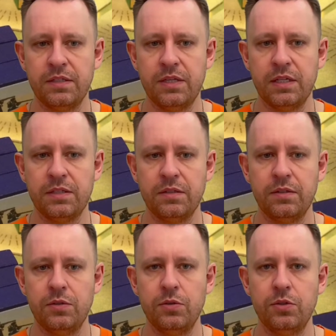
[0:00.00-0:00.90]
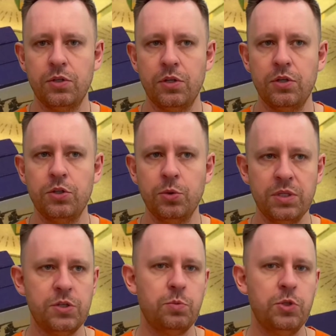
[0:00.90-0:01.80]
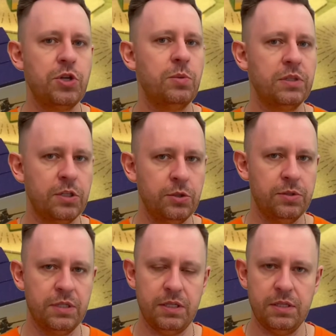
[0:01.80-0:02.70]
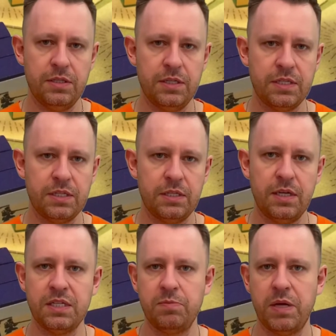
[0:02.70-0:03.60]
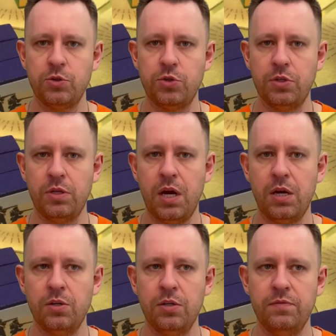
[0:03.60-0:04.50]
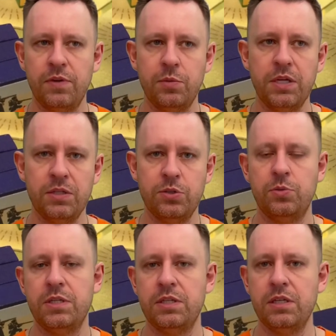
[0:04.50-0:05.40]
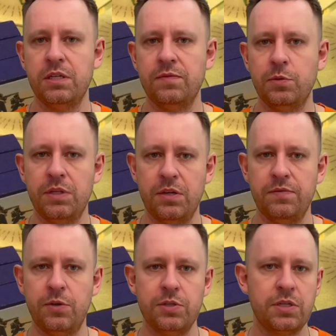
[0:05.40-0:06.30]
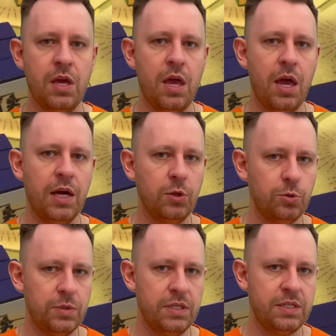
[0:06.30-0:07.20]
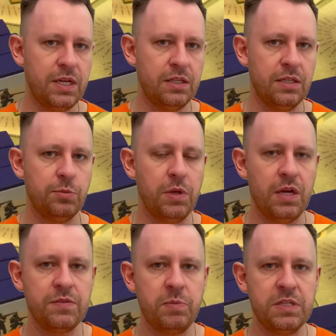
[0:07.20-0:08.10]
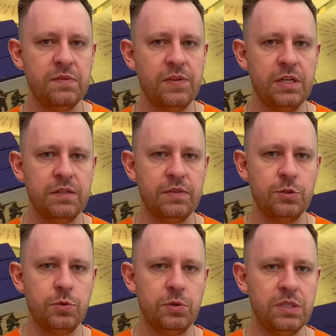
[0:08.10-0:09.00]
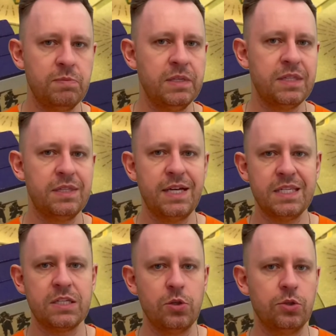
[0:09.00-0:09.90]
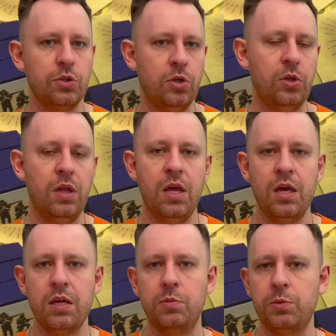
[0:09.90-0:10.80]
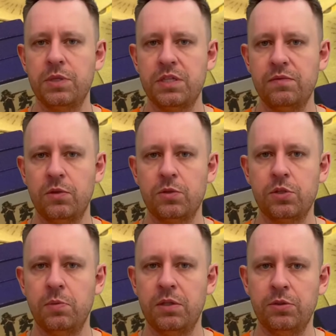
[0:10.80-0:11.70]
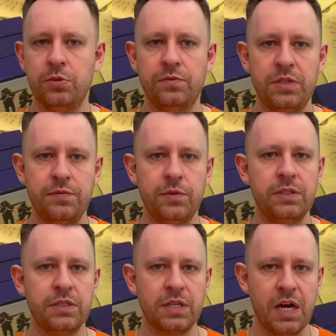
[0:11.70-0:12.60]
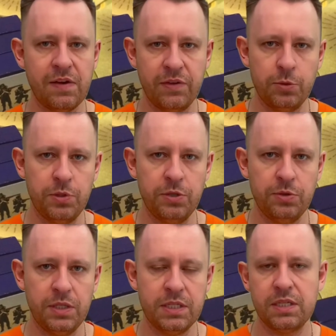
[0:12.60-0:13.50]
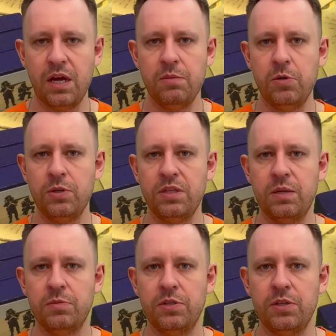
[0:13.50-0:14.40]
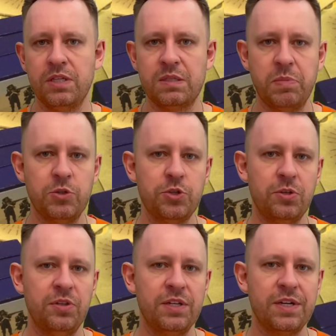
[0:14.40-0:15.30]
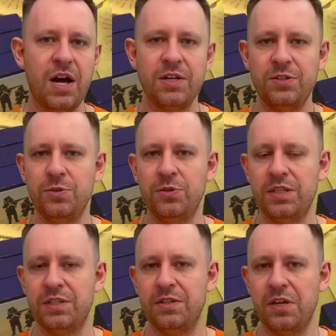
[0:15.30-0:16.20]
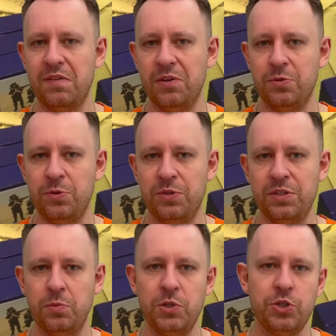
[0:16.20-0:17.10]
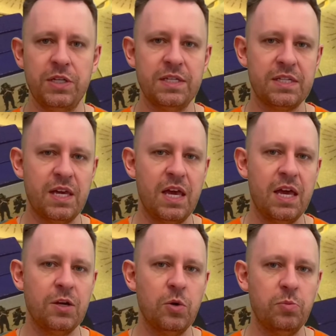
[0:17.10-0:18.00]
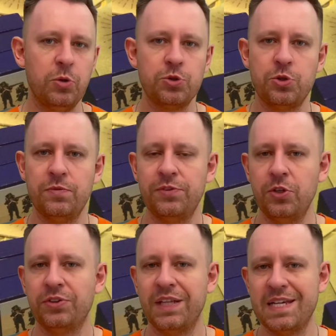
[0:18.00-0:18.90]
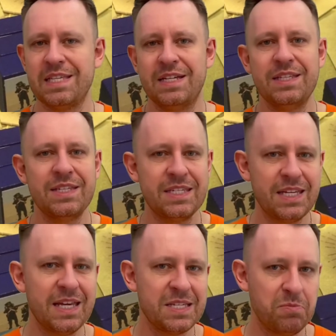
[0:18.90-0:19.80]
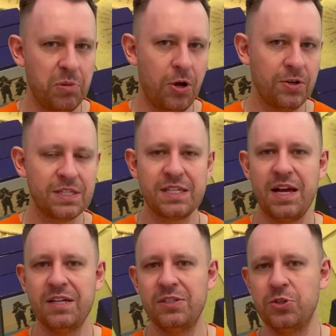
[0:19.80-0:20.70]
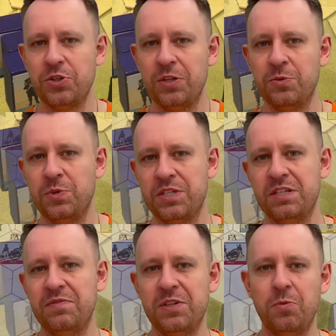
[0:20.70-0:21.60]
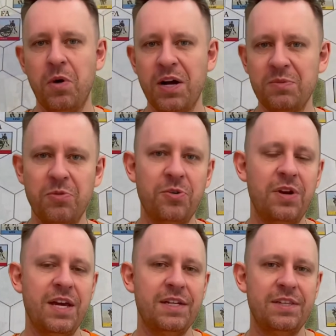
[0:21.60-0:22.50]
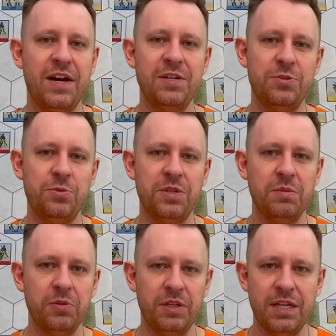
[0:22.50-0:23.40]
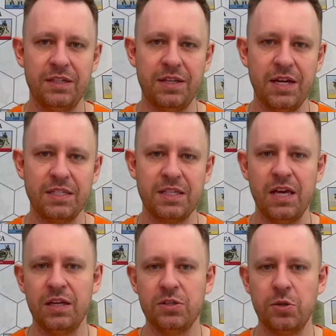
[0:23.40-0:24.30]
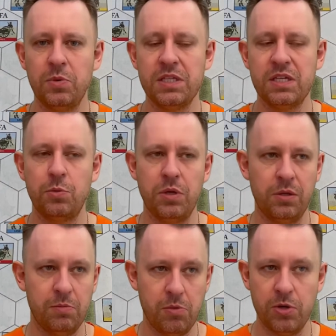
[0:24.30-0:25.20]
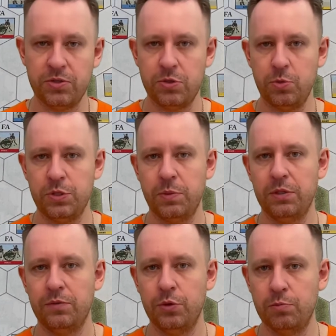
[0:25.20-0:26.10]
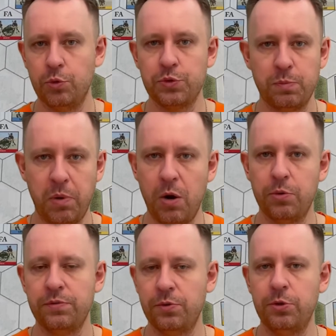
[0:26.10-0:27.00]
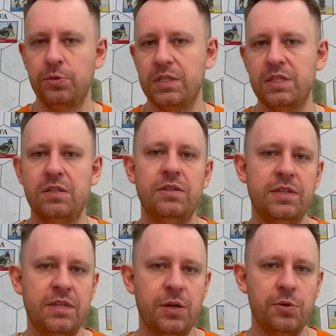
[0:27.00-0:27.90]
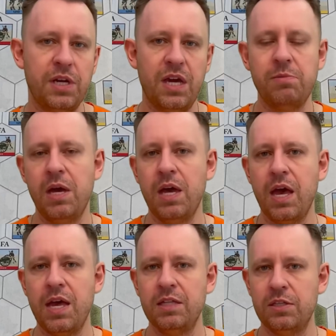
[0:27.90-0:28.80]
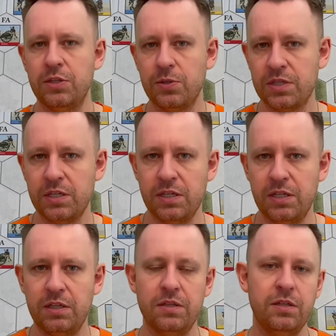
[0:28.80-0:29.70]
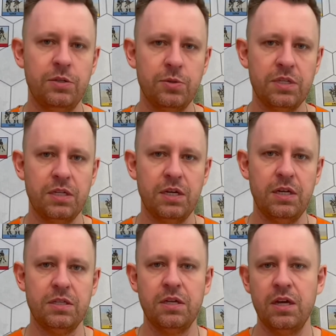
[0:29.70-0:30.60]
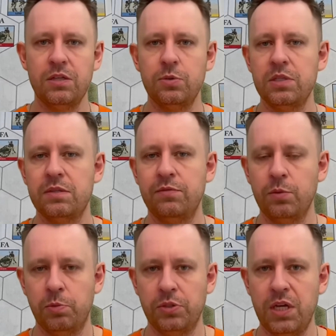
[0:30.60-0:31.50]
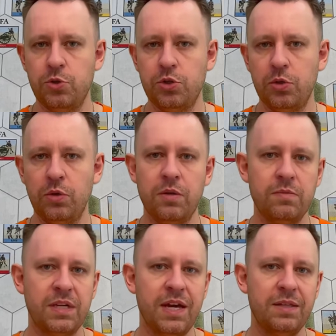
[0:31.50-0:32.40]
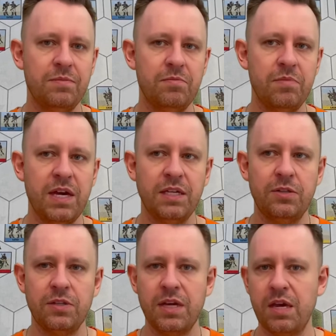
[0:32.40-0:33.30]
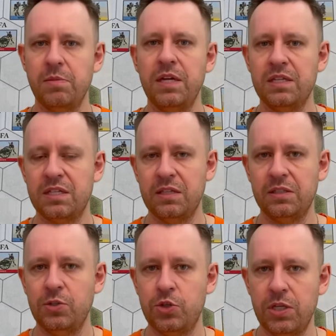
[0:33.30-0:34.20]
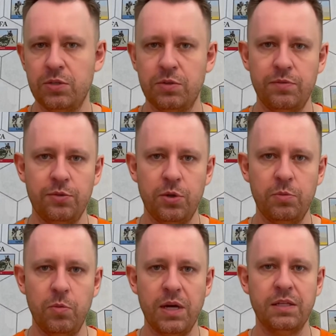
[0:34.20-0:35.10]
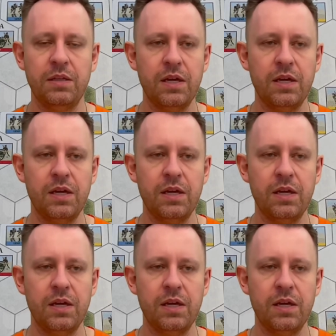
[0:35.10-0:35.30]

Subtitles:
that the units which are included in this expansion are very interesting and very diverse. I already said that we have specific infantry units, but that's not all. We receive also a lot of different cavalry units, among them the special guard unit, the cavalry unit, which is composed of not less than 6 blocks, additionally receiving 1 more die during melee attacks. So it's a real monster. It's one of the most powerful units in the entire game, and using it to its full potential can make the game instantly change from one